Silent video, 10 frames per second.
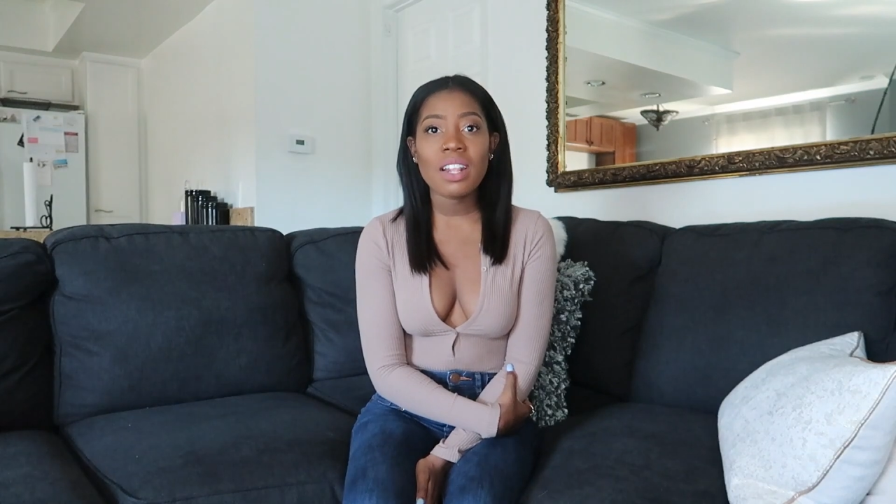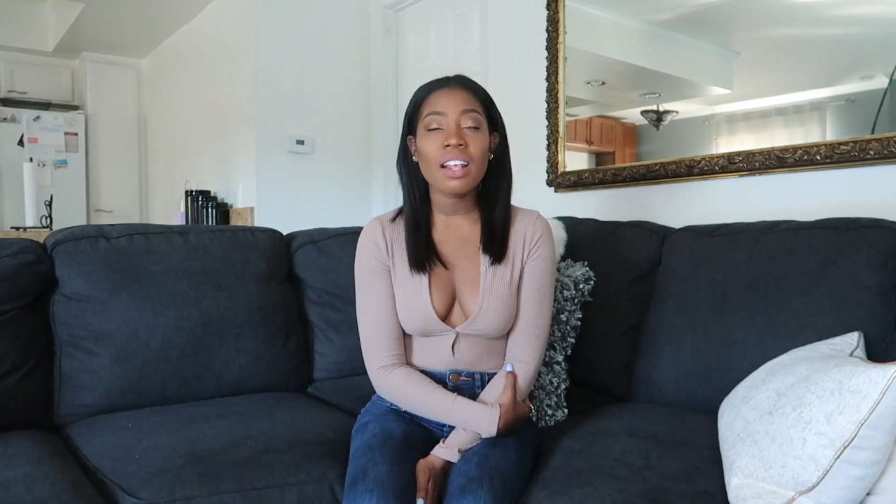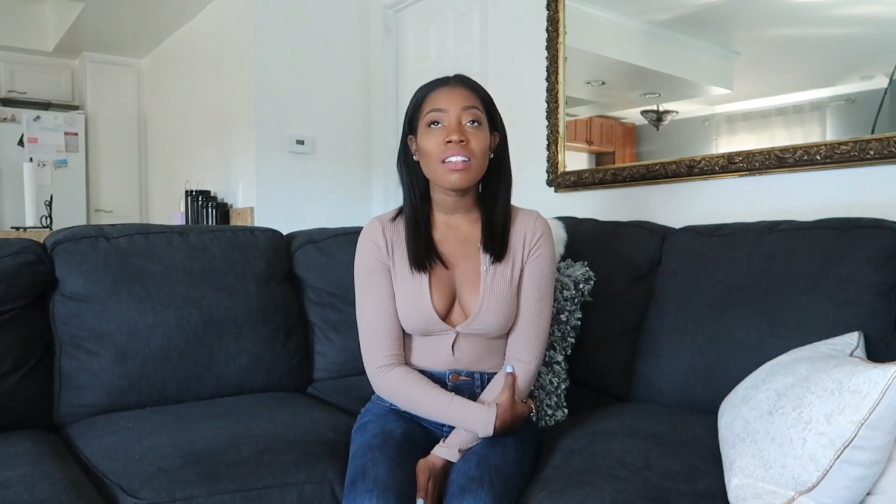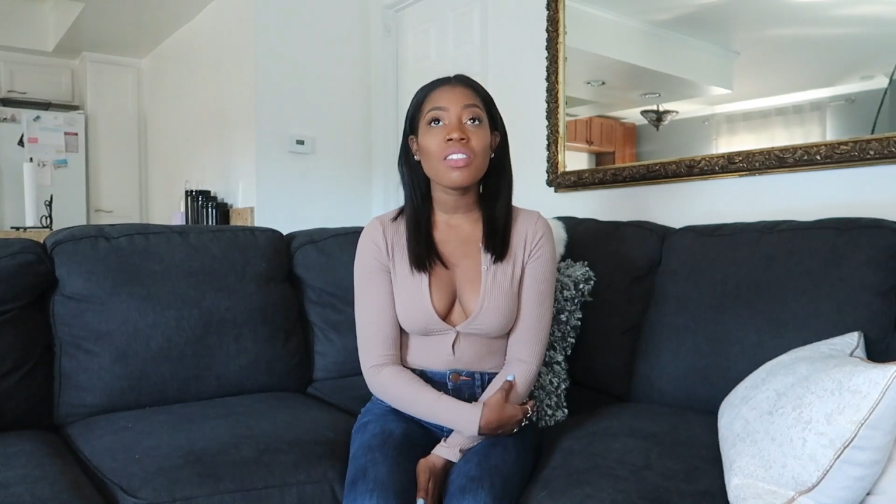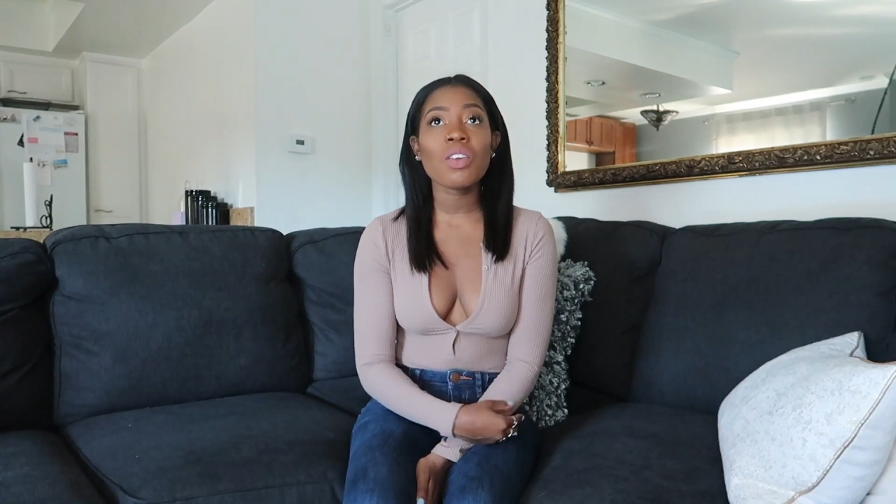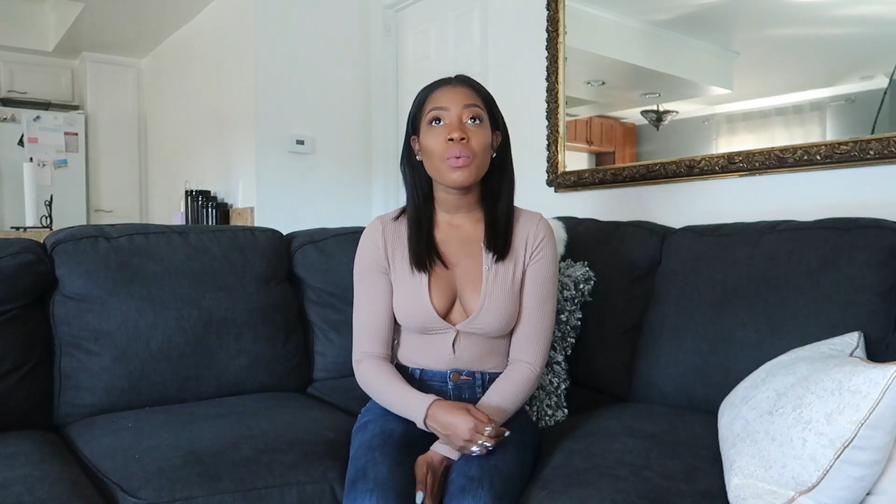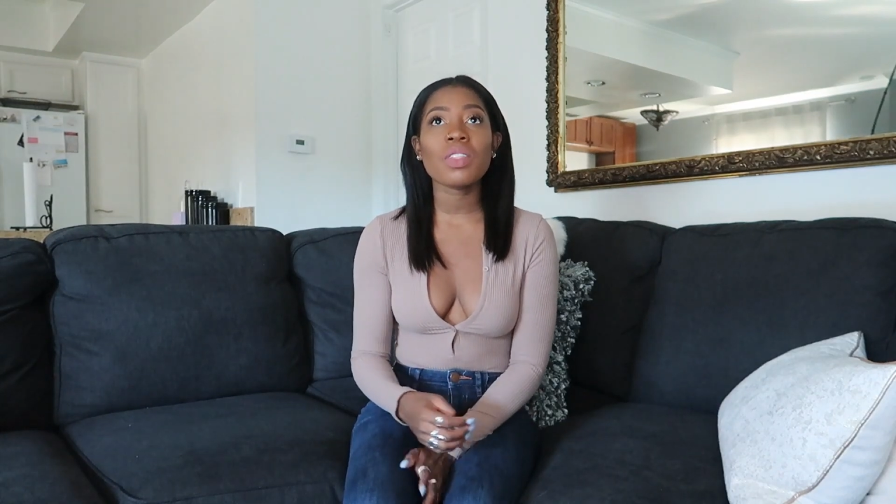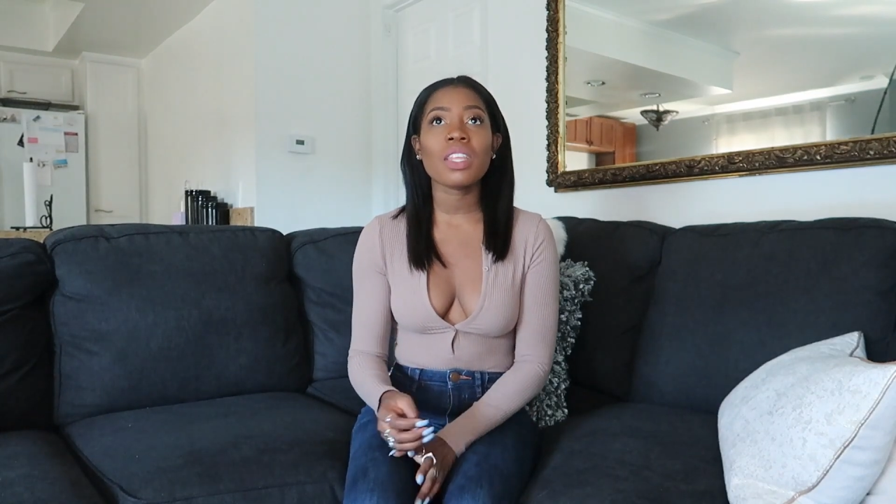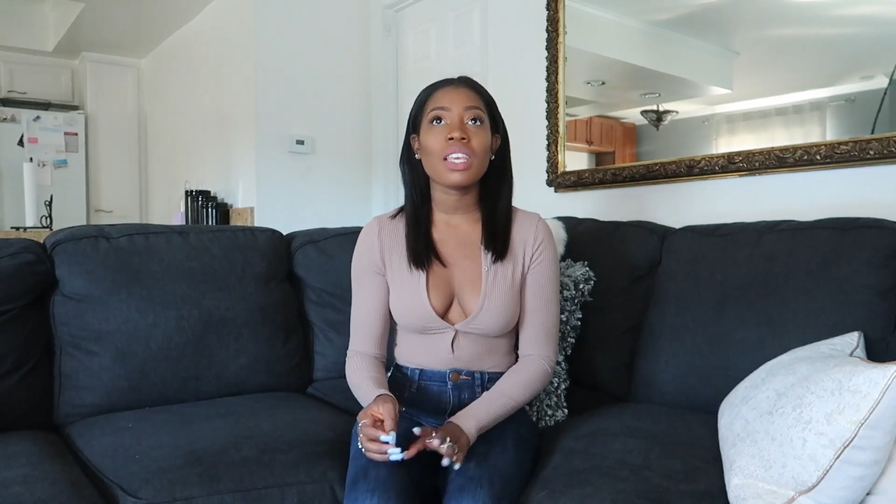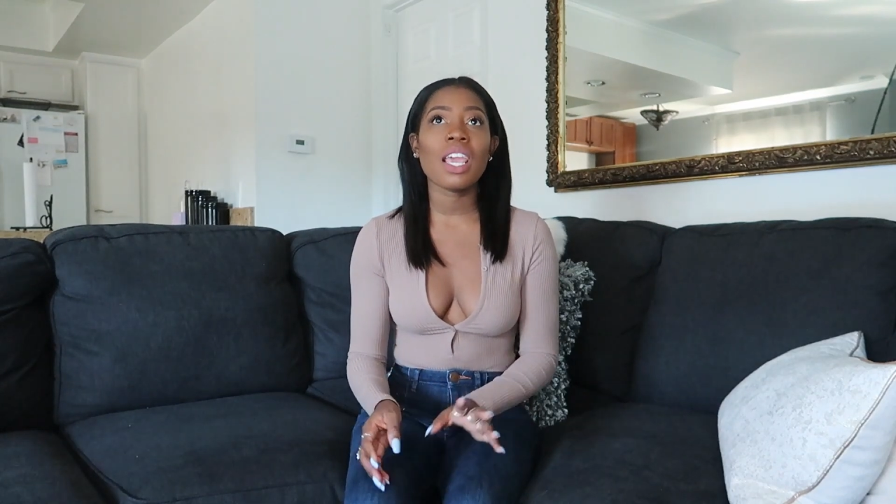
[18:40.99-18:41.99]
That's the thing
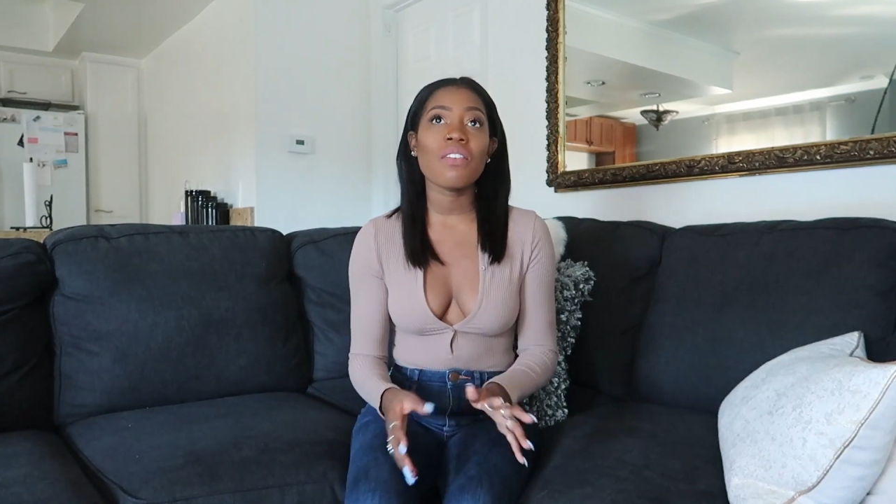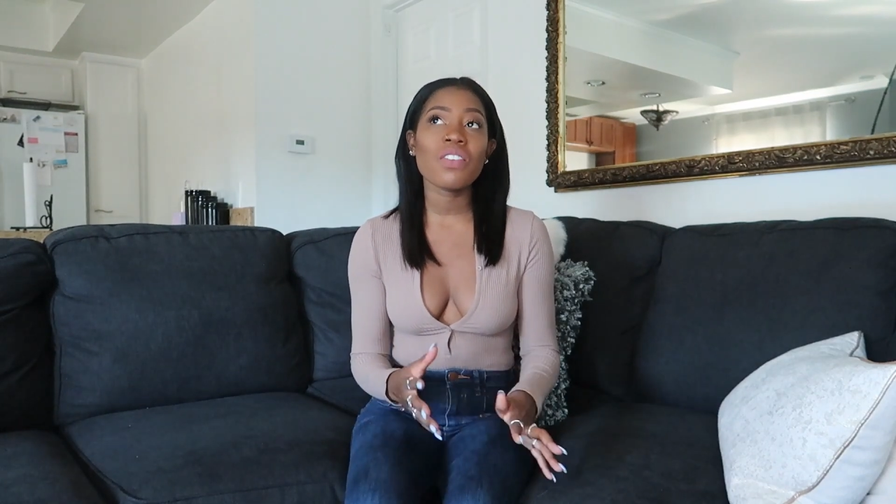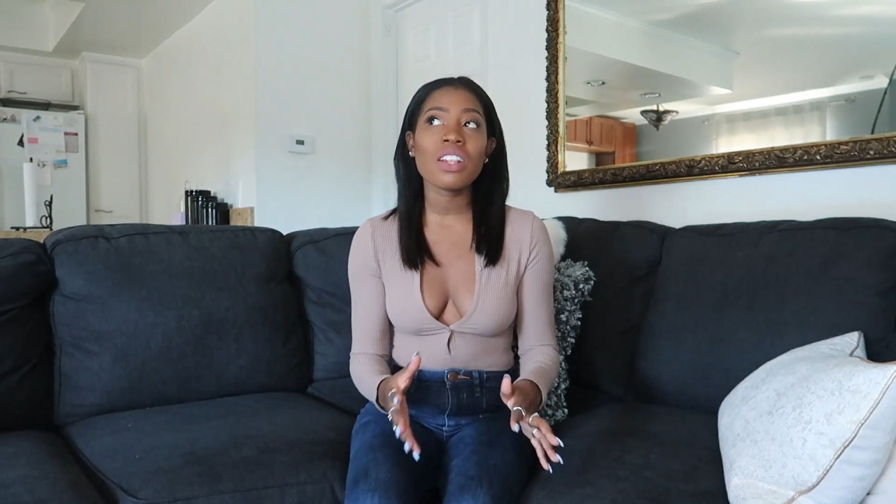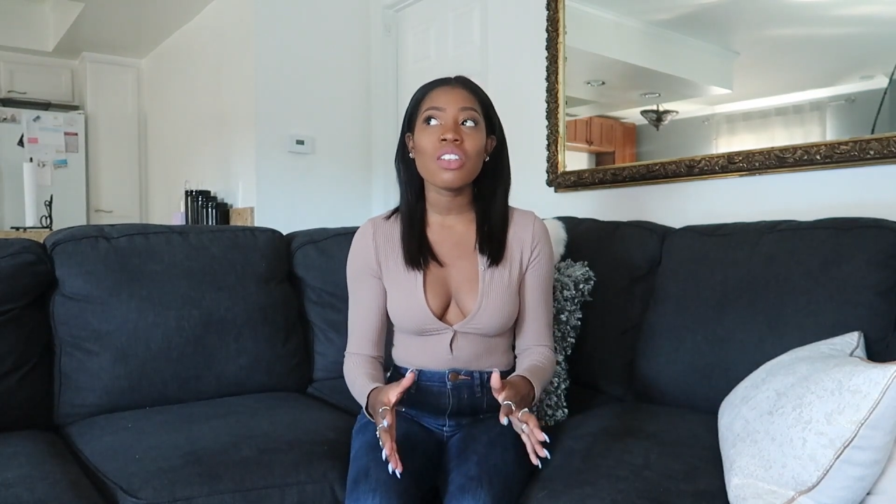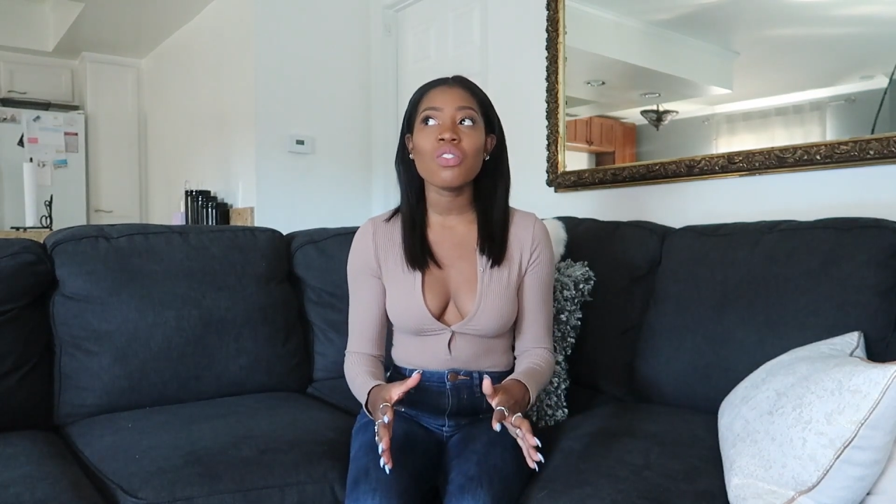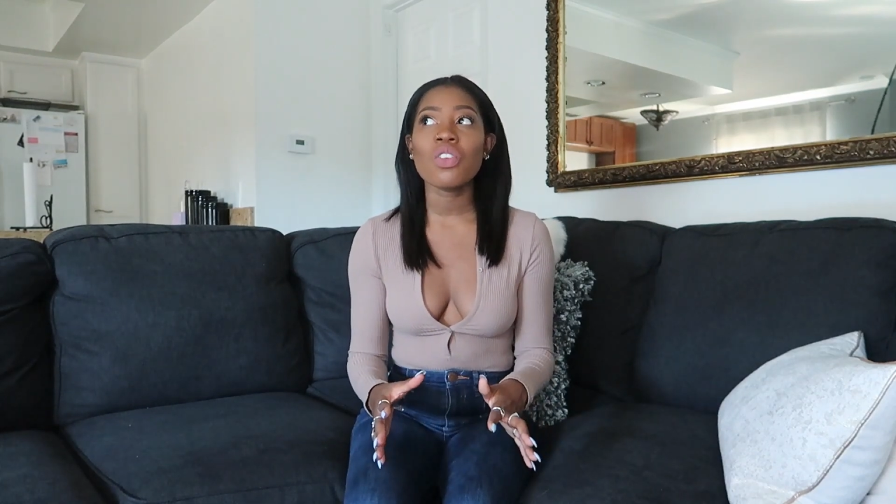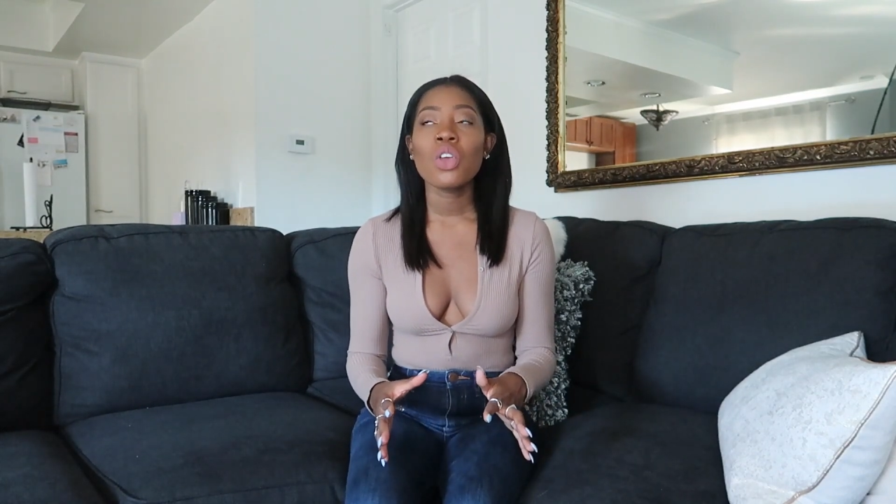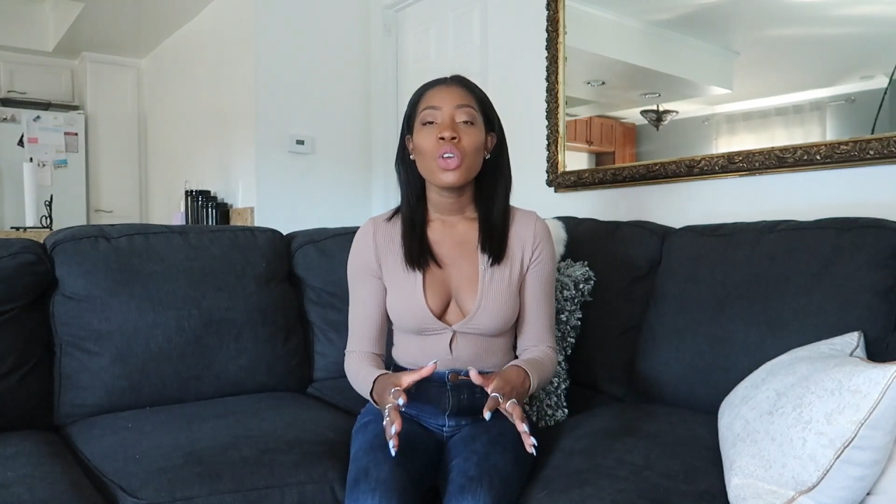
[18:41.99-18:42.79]
with canvases,